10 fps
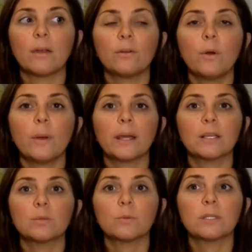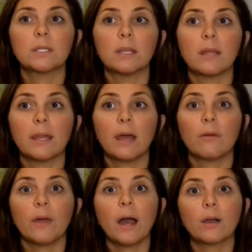don't know. I guess we'll see then
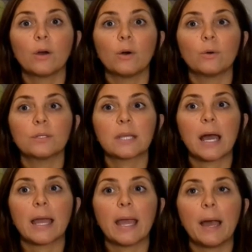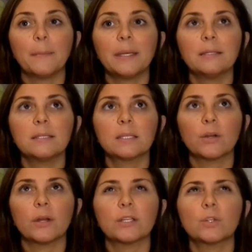how that goes. I am
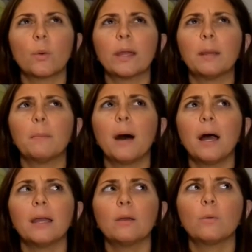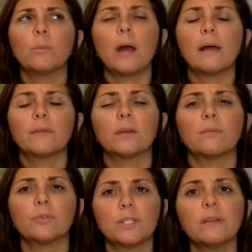considering, so at
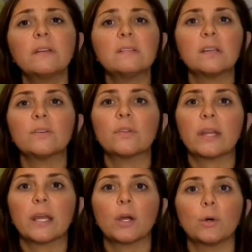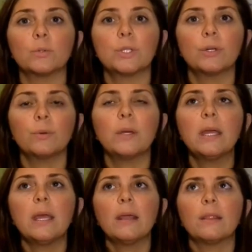the fertility center that I go to,
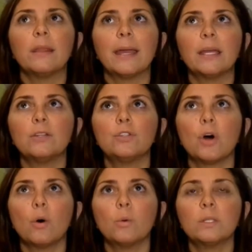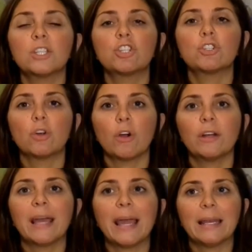they don't
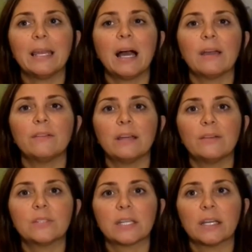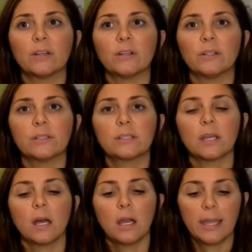start any IVF
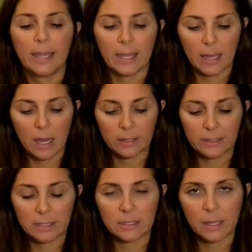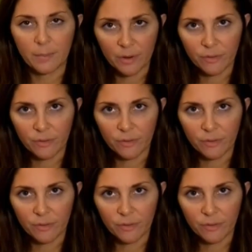cycles on December